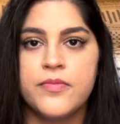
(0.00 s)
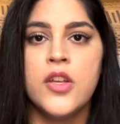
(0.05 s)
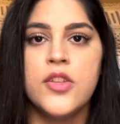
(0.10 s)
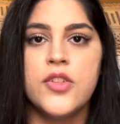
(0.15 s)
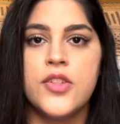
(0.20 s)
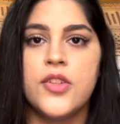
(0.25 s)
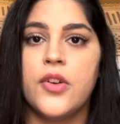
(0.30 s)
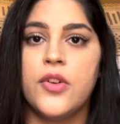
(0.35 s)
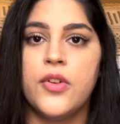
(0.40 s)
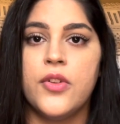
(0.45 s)

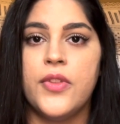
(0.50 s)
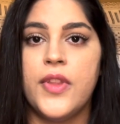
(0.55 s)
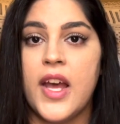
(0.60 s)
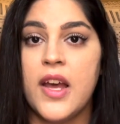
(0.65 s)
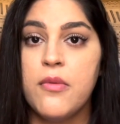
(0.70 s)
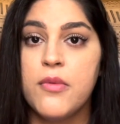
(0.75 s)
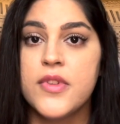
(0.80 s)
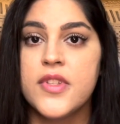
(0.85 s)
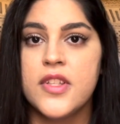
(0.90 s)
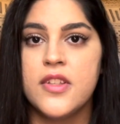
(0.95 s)
So
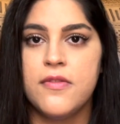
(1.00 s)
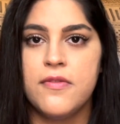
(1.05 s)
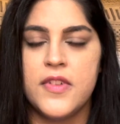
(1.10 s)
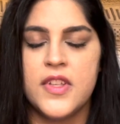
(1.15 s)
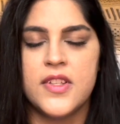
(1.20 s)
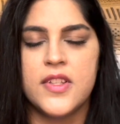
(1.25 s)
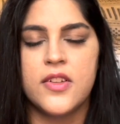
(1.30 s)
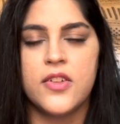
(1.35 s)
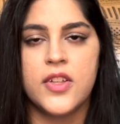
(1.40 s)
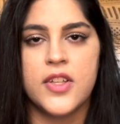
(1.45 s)
that was the
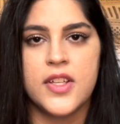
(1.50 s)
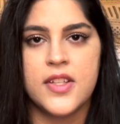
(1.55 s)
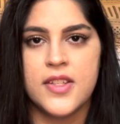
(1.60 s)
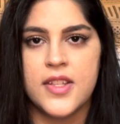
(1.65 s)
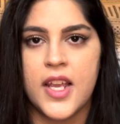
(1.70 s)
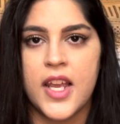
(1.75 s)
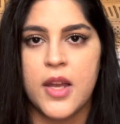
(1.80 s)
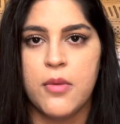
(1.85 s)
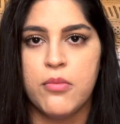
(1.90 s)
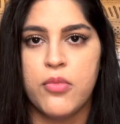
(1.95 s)
physical
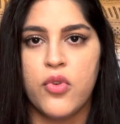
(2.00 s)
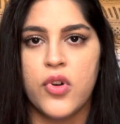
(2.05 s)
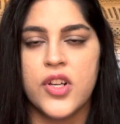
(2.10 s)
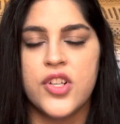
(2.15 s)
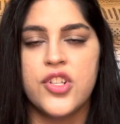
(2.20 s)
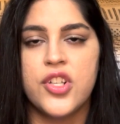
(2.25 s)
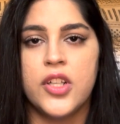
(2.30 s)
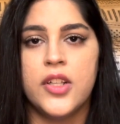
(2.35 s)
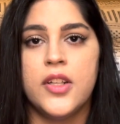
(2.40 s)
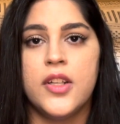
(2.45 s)
exam
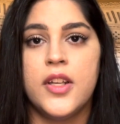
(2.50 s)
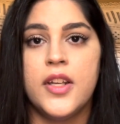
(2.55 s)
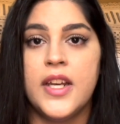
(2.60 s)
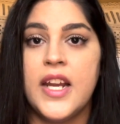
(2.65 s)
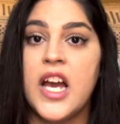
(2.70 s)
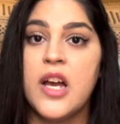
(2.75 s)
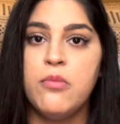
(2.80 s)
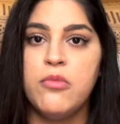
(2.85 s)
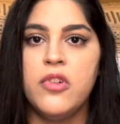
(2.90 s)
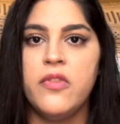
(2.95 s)
portion.
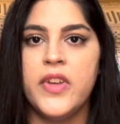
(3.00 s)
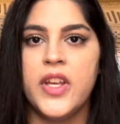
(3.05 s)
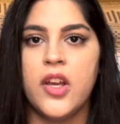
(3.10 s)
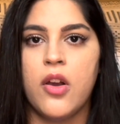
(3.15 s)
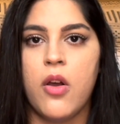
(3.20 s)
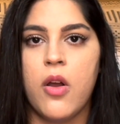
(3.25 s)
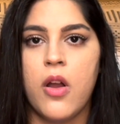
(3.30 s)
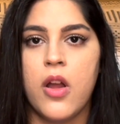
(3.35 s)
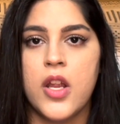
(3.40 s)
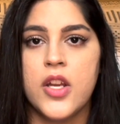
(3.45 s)
Now moving
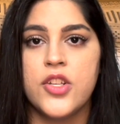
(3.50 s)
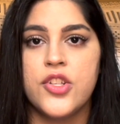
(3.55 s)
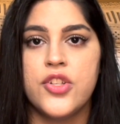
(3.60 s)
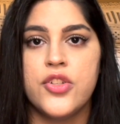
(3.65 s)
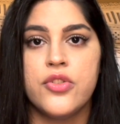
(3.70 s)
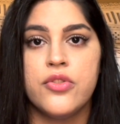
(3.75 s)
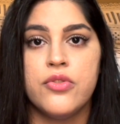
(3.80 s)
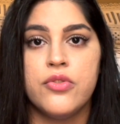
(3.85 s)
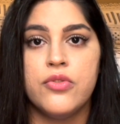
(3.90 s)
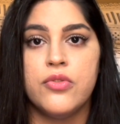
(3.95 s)
on
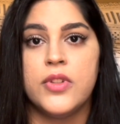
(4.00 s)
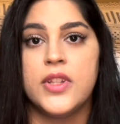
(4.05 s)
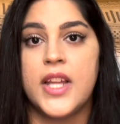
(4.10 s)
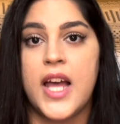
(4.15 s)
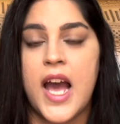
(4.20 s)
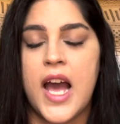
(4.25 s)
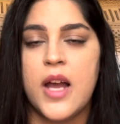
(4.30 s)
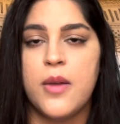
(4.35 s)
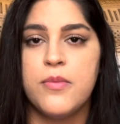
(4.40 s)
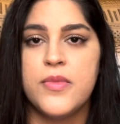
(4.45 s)
to
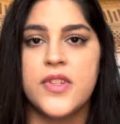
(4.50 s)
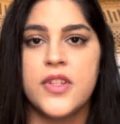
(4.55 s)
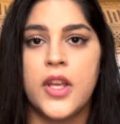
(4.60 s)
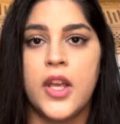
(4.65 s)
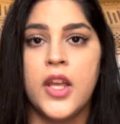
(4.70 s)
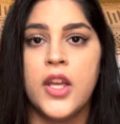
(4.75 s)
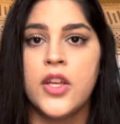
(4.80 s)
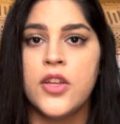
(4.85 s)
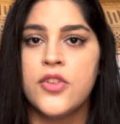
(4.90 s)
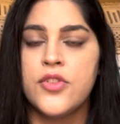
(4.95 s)
labs.
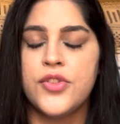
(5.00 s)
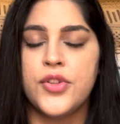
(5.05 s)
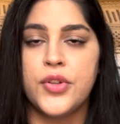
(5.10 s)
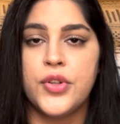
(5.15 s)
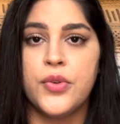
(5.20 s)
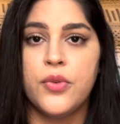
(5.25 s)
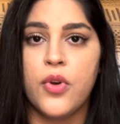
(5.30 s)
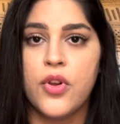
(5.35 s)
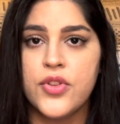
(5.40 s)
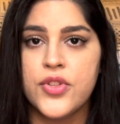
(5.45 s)
So
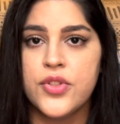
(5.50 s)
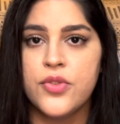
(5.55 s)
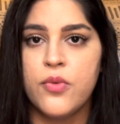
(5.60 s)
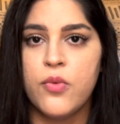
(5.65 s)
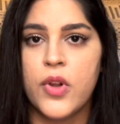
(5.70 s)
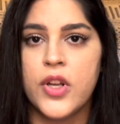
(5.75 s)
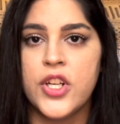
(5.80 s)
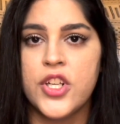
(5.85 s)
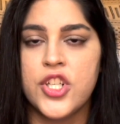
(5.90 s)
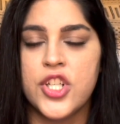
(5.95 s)
you also
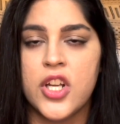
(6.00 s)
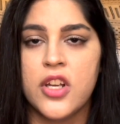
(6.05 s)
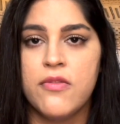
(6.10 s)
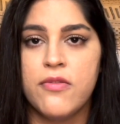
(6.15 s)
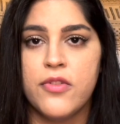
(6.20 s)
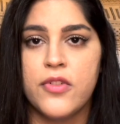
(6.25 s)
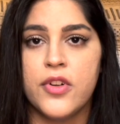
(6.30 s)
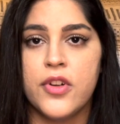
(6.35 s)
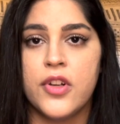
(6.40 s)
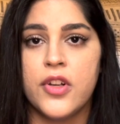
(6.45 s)
want to check
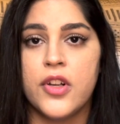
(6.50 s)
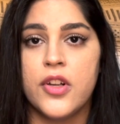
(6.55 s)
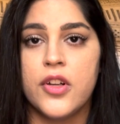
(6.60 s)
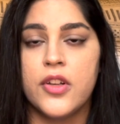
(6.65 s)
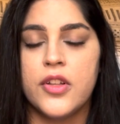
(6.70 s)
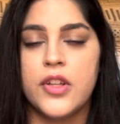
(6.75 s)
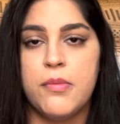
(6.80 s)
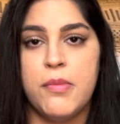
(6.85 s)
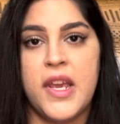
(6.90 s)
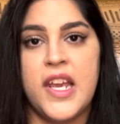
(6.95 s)
for
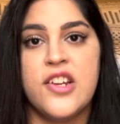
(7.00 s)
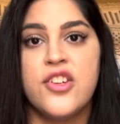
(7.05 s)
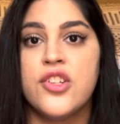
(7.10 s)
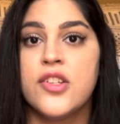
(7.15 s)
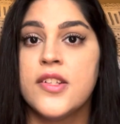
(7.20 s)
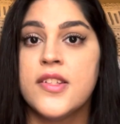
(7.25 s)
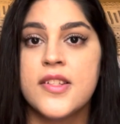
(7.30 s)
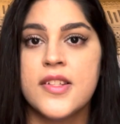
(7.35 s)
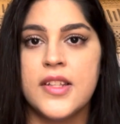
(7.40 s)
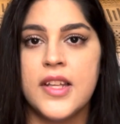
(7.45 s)
the
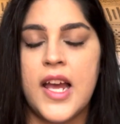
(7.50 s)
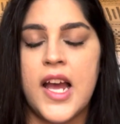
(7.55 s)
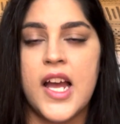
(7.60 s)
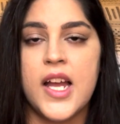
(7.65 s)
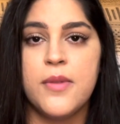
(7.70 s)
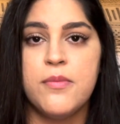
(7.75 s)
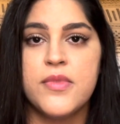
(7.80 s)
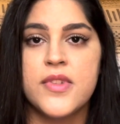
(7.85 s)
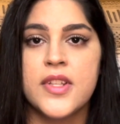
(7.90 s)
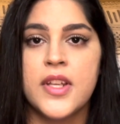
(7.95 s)
patient's
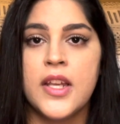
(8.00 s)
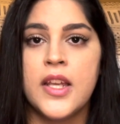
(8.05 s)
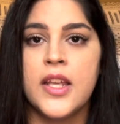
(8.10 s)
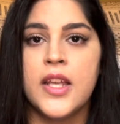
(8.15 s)
labs.